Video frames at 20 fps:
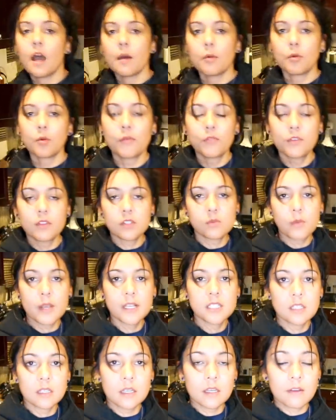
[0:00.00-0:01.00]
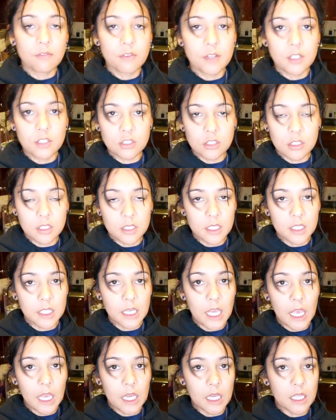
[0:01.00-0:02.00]
I'm gonna wait for this rice to get finished cooking
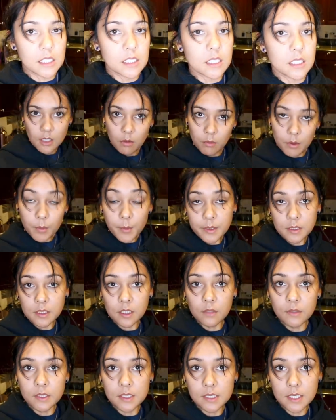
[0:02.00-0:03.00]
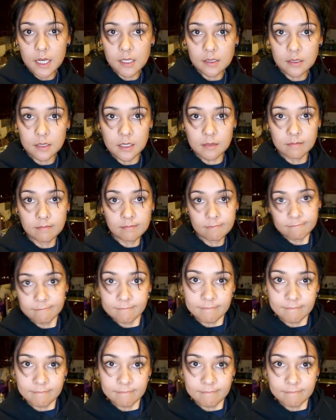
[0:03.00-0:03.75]
and we will see if it's tasty.